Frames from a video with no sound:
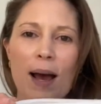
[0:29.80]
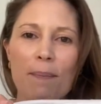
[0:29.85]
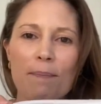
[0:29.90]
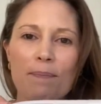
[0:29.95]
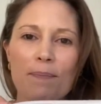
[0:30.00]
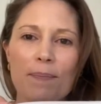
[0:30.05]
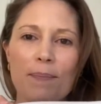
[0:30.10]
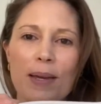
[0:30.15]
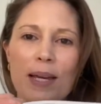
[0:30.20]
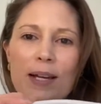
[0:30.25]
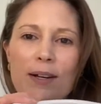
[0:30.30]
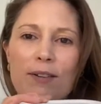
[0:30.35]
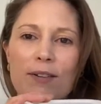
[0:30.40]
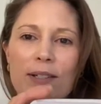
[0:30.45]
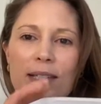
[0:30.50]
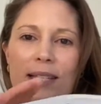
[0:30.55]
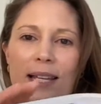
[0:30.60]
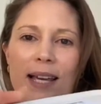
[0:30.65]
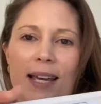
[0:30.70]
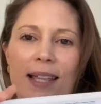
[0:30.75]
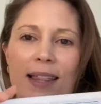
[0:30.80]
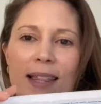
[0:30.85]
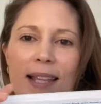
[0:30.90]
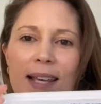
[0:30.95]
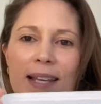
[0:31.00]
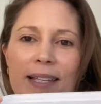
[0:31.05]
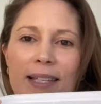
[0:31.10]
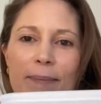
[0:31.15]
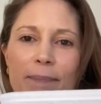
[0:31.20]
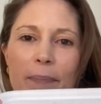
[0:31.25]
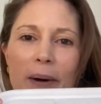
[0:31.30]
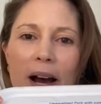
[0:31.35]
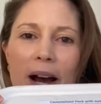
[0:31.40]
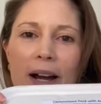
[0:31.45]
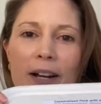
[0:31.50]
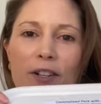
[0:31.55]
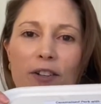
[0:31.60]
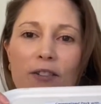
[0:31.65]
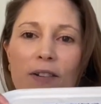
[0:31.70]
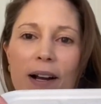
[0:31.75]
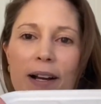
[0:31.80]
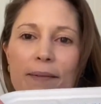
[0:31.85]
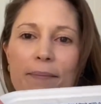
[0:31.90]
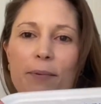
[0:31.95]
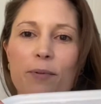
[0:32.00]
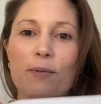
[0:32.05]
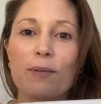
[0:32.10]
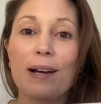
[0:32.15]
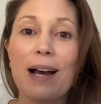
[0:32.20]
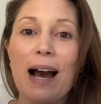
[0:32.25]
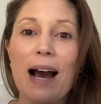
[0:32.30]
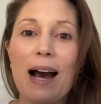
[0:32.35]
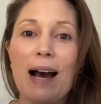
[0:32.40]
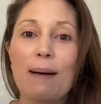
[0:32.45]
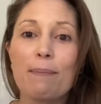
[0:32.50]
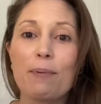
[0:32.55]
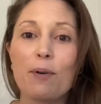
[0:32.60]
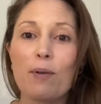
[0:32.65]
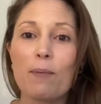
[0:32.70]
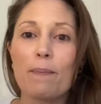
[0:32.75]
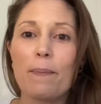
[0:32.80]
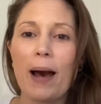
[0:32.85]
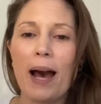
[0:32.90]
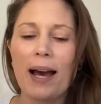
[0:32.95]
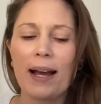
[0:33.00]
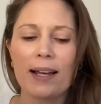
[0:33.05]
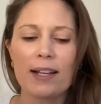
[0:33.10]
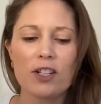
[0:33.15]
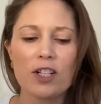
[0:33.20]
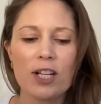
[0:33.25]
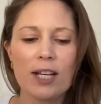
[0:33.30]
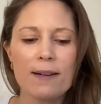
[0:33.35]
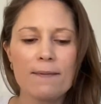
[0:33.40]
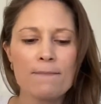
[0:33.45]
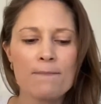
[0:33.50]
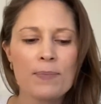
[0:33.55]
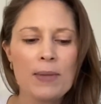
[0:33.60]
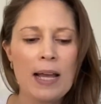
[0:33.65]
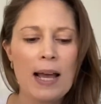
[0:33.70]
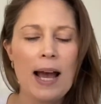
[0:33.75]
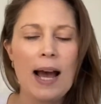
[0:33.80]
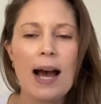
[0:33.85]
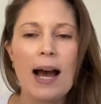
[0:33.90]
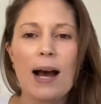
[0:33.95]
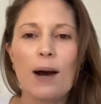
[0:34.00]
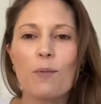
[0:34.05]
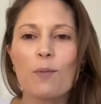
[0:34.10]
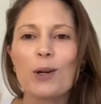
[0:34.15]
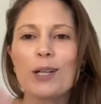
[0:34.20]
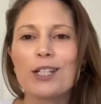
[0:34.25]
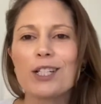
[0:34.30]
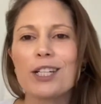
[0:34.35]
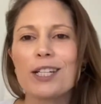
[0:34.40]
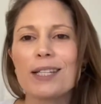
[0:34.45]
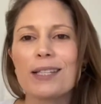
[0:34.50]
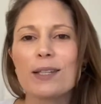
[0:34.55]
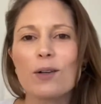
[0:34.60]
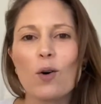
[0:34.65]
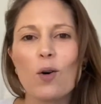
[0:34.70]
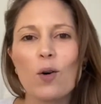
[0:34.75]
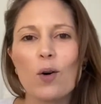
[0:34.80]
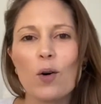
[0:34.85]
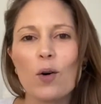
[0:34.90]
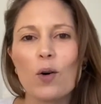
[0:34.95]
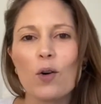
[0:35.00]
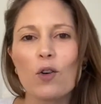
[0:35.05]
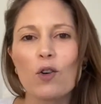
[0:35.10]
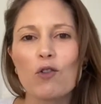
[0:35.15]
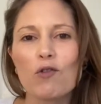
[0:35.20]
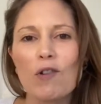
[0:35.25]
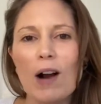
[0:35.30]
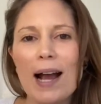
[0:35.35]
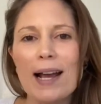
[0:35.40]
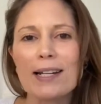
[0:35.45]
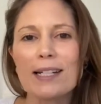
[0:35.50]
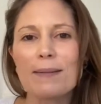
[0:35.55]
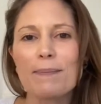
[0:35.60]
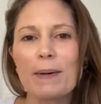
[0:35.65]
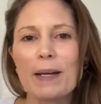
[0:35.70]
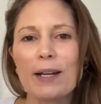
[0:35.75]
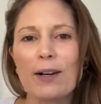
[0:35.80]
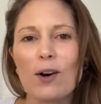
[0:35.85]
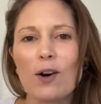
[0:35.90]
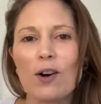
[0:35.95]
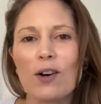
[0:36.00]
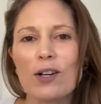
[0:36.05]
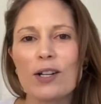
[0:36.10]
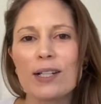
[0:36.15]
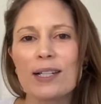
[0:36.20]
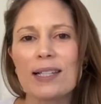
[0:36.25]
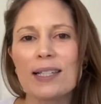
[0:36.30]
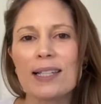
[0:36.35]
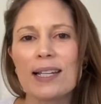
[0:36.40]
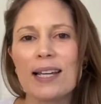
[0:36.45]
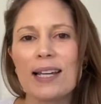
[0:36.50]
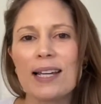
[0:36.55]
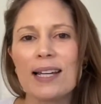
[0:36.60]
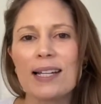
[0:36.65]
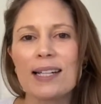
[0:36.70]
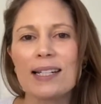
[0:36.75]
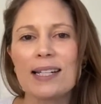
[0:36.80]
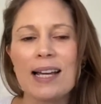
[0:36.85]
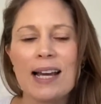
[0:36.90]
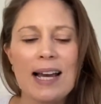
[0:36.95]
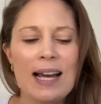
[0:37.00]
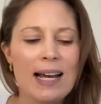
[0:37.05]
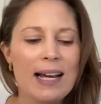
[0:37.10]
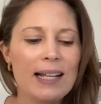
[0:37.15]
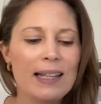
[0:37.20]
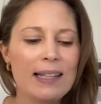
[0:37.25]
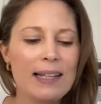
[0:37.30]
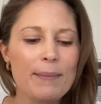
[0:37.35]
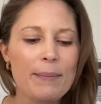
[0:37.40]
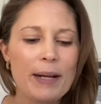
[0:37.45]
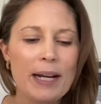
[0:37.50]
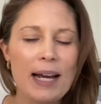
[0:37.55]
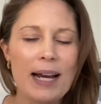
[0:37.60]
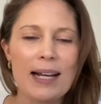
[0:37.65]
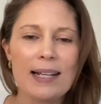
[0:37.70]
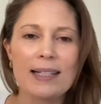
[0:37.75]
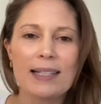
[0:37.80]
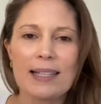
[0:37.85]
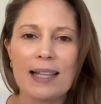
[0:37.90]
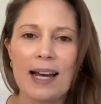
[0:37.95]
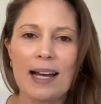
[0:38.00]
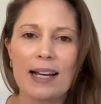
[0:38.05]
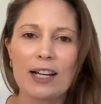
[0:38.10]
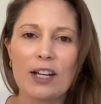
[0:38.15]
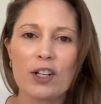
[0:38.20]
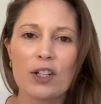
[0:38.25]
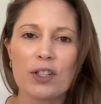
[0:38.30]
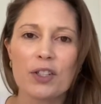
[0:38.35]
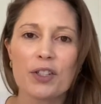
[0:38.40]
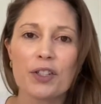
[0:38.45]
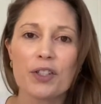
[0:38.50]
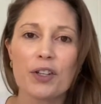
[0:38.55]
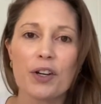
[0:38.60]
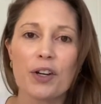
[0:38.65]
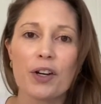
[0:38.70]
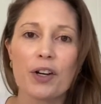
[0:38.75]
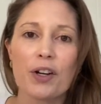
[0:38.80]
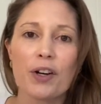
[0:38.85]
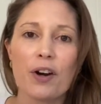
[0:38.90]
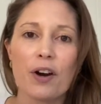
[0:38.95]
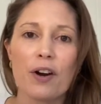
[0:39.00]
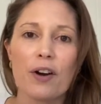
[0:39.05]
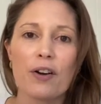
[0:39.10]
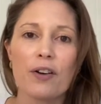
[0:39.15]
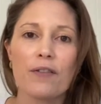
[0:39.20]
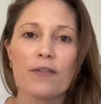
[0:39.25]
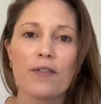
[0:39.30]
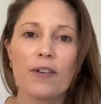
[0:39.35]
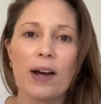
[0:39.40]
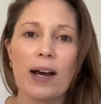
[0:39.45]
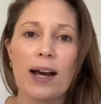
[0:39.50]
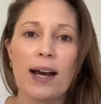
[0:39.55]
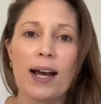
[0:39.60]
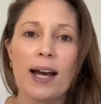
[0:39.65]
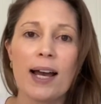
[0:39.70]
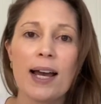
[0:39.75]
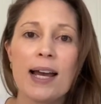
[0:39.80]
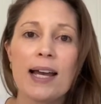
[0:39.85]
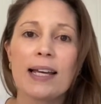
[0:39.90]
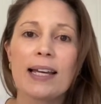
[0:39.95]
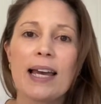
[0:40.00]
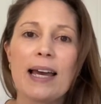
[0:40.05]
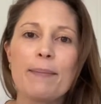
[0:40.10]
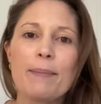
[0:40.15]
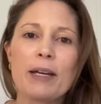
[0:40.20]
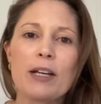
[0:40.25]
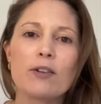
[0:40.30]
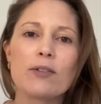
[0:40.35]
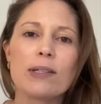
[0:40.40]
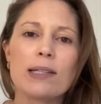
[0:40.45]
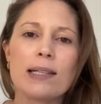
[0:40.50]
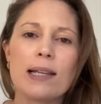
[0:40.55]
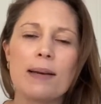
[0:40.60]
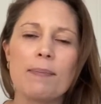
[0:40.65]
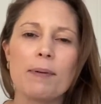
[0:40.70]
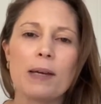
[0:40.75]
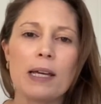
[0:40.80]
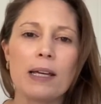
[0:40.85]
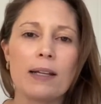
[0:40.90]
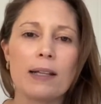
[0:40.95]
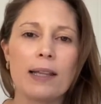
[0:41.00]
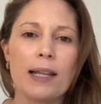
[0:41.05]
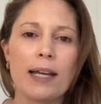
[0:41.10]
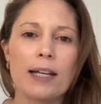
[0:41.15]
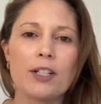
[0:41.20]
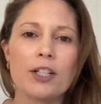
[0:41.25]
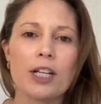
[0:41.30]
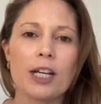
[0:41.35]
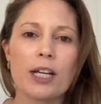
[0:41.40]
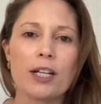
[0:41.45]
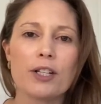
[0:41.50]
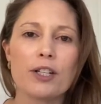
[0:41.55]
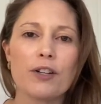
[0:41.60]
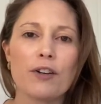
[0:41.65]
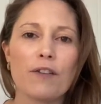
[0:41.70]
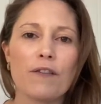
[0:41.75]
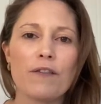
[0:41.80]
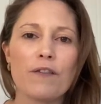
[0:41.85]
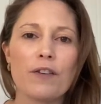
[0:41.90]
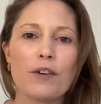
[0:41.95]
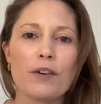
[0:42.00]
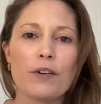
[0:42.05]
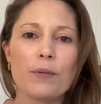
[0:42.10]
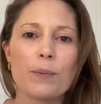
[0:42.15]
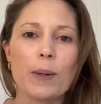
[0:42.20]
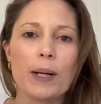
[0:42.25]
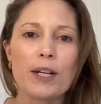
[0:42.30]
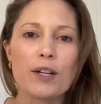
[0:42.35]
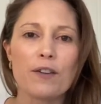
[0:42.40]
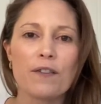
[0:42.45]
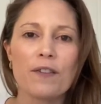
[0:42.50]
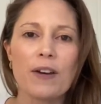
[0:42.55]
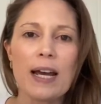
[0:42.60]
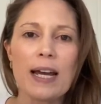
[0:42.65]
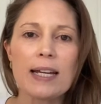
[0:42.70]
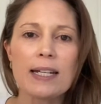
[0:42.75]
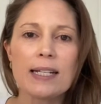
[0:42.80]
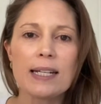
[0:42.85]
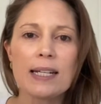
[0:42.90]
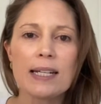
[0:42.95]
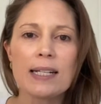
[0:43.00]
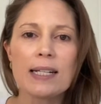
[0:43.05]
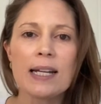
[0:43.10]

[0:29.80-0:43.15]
meals in this biodegradable cardboard packaging, which is great because it eliminates that concern over chemicals leaching into your food when you've heated,